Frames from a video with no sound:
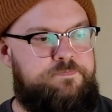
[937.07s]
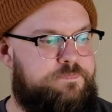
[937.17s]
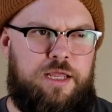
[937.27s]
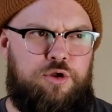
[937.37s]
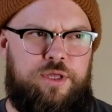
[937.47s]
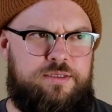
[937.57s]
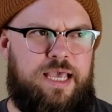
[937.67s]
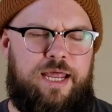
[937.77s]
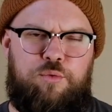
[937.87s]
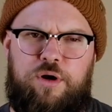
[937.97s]
I know that's
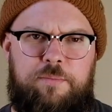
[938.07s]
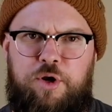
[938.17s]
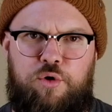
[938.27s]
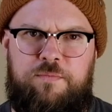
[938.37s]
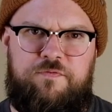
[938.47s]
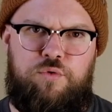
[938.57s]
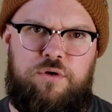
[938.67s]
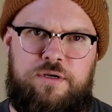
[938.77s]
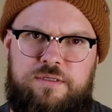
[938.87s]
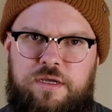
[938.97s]
kind of what I'm known
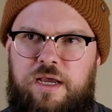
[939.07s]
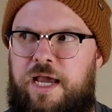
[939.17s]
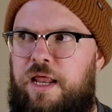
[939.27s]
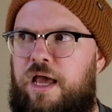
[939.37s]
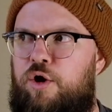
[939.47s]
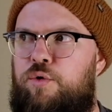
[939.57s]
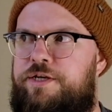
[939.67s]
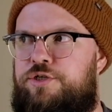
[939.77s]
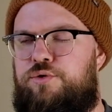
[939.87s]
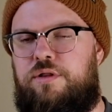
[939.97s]
for, is I
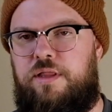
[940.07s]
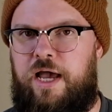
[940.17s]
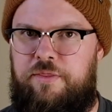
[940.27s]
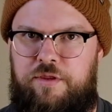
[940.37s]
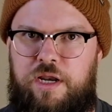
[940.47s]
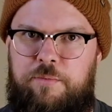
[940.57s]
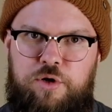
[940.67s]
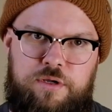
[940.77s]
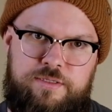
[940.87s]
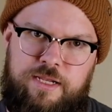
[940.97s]
always shoot a lot in the
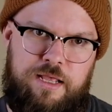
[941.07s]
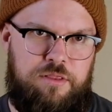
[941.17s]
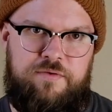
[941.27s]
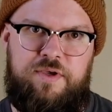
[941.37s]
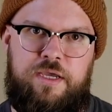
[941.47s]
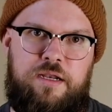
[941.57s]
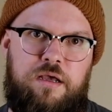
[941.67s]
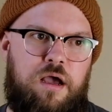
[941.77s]
neighborhoods that I live in.